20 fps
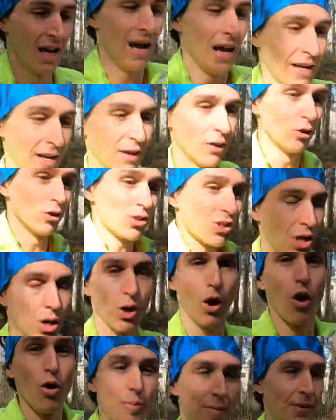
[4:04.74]
and it
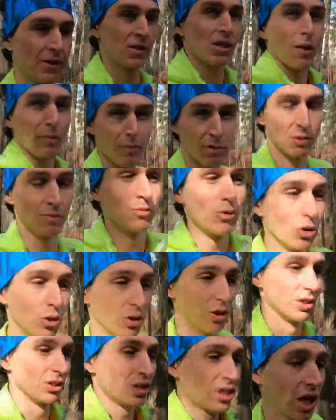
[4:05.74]
also opens up some
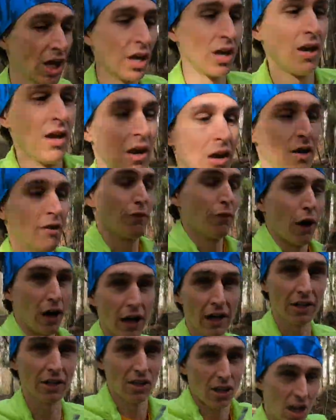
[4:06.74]
doors for
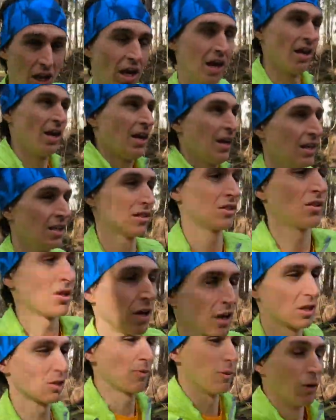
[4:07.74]
us
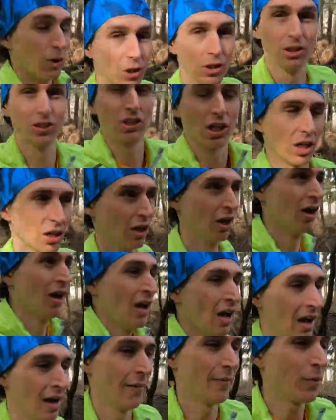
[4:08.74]
to explore. So
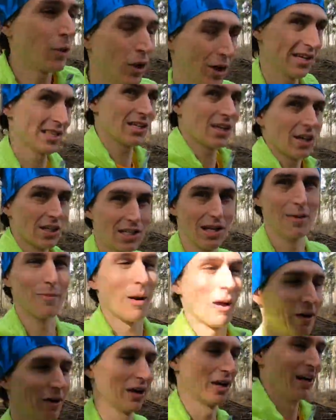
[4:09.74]
I'm quite excited
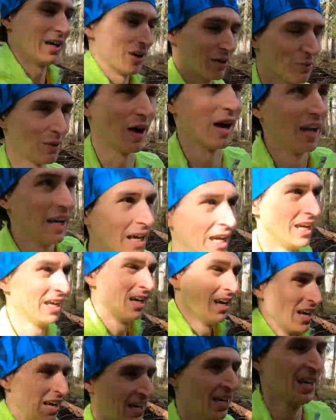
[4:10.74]
about it in a way.
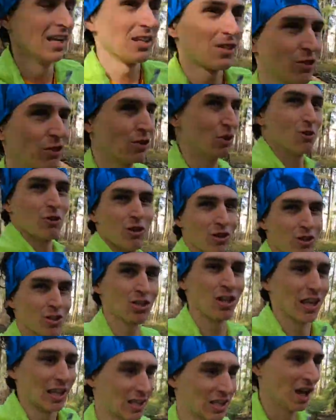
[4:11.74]
It's always one of
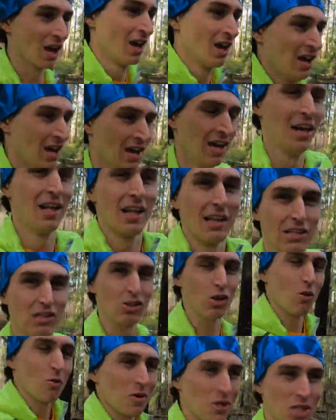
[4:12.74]
those things. There's
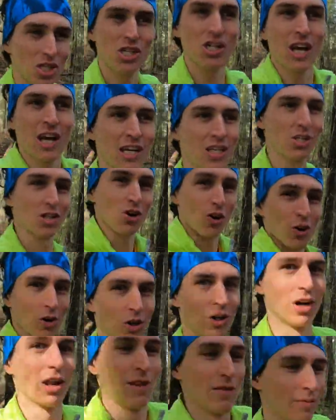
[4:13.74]
so much change
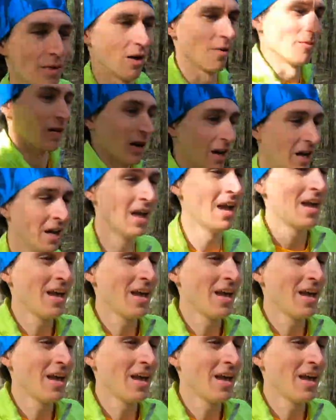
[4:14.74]
going on at the moment.